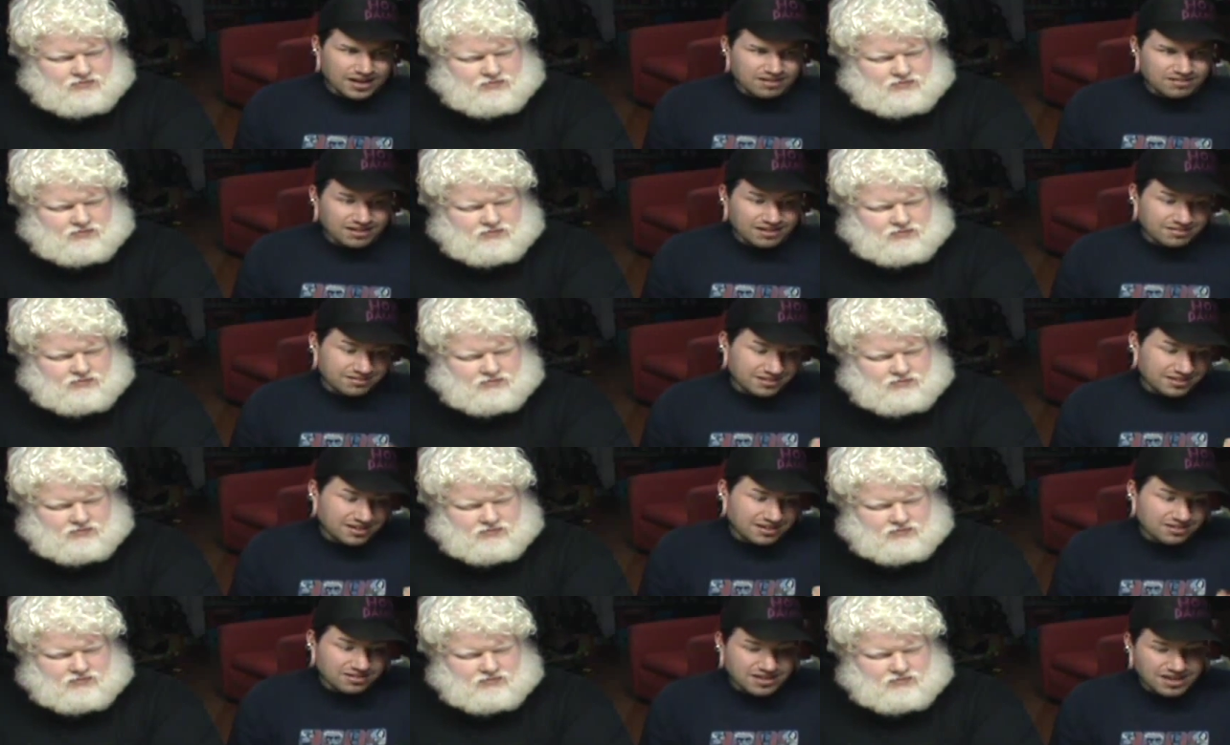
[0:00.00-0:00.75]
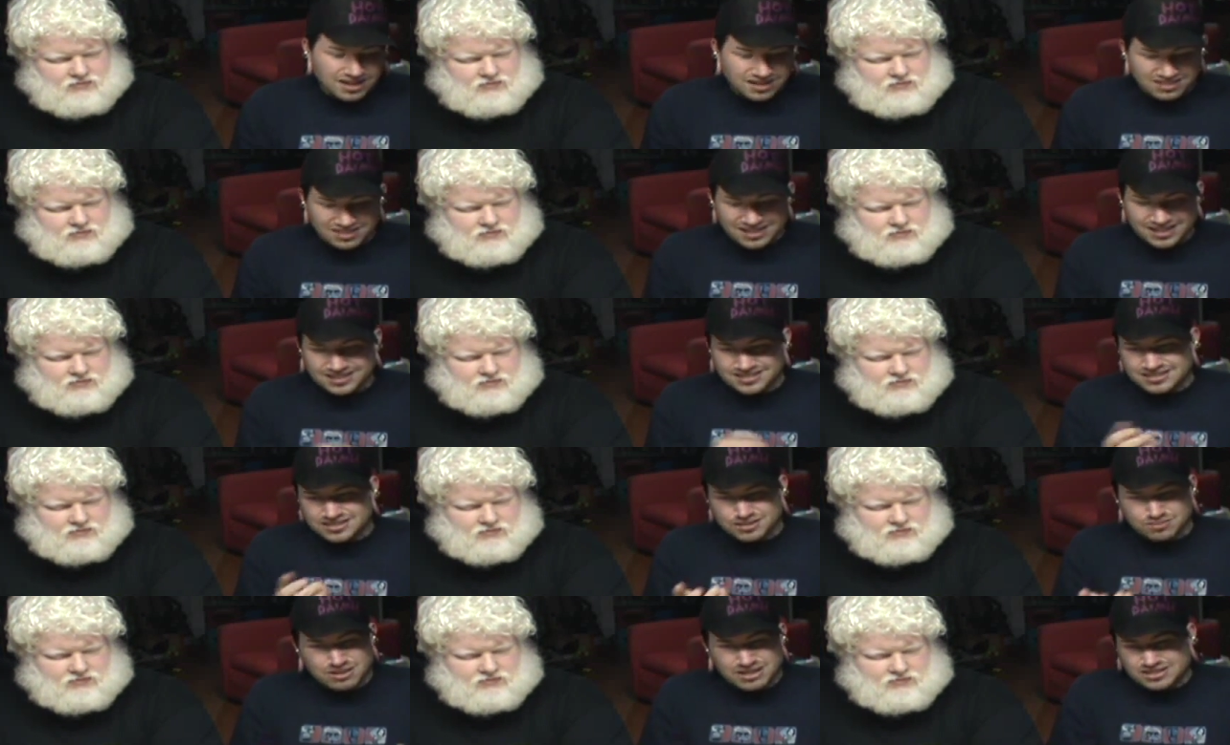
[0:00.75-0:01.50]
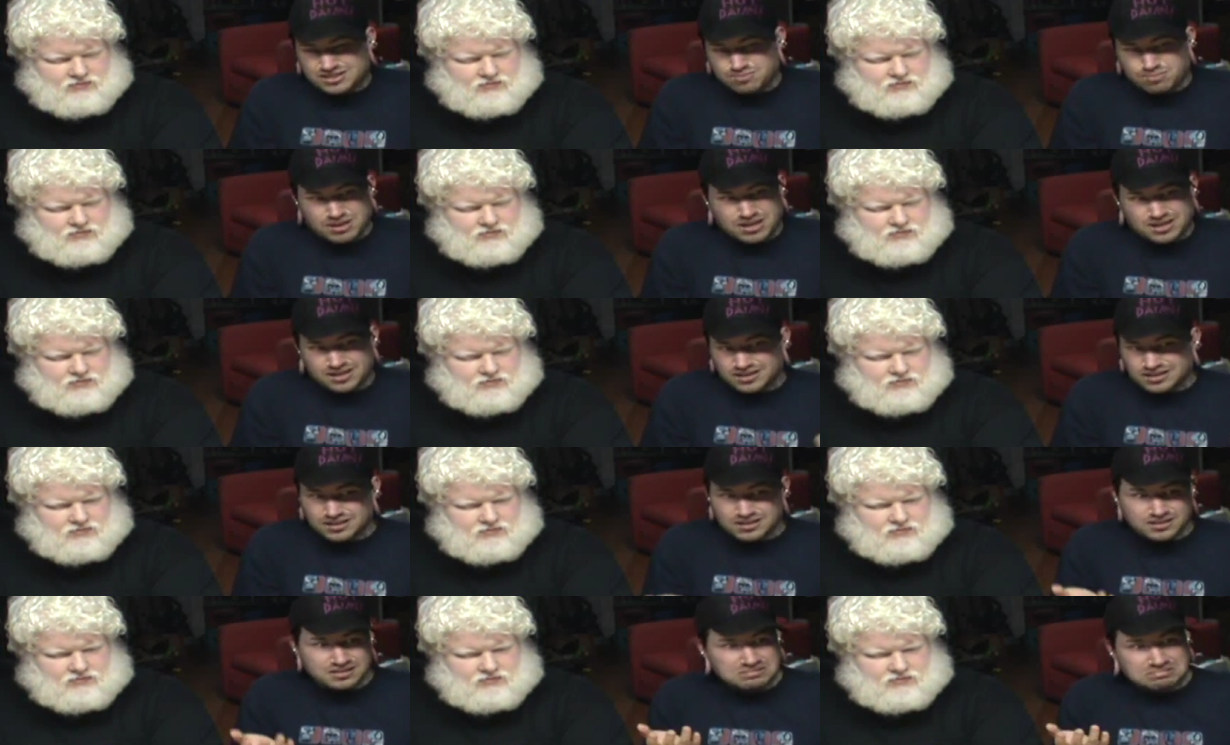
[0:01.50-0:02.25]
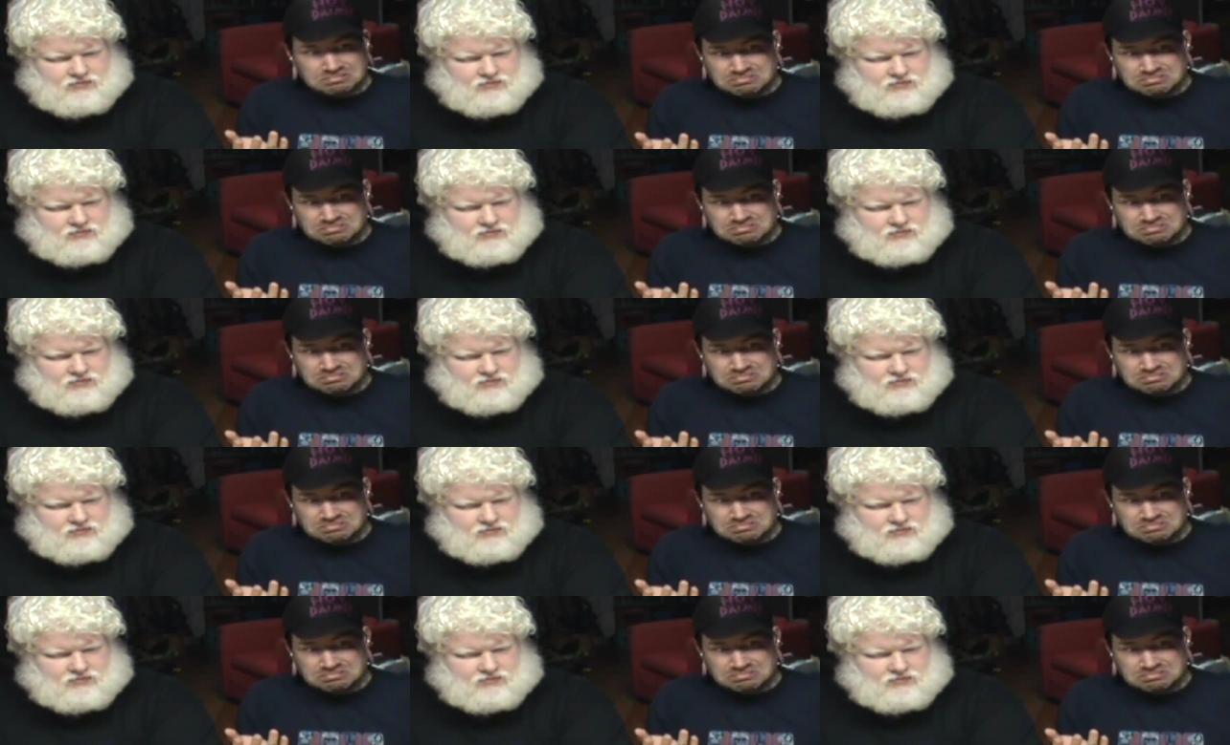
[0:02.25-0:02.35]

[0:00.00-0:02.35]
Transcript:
Speaker 1: I'm like, oh, okay, thanks, it's a, it's a beer.